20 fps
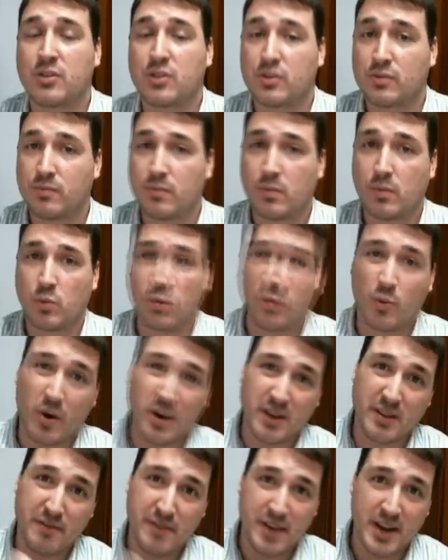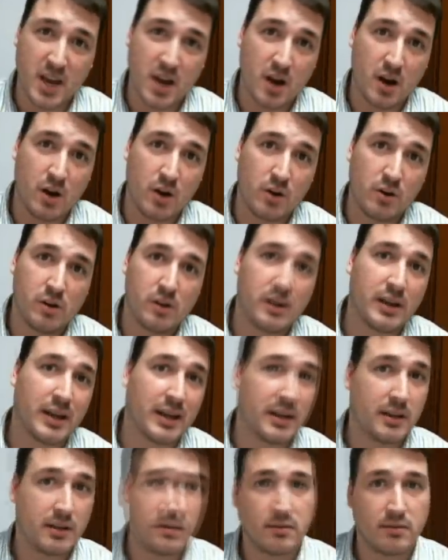just rewind the video
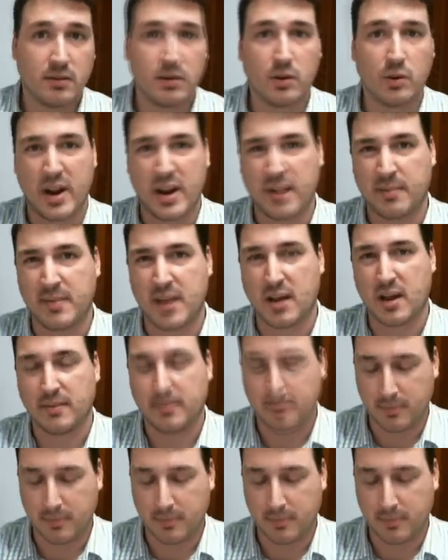and write them down.